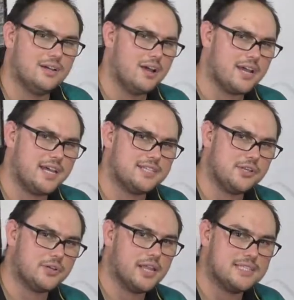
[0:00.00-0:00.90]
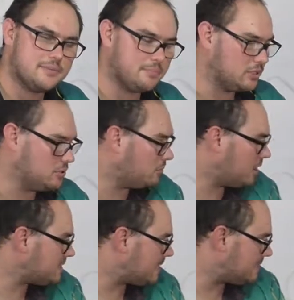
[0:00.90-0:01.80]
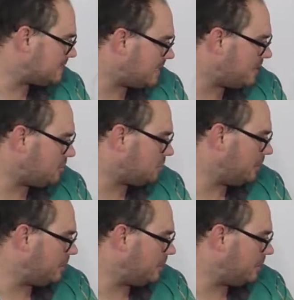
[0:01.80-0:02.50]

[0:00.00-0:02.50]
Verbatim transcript: Okay, so classic build, what does that entail?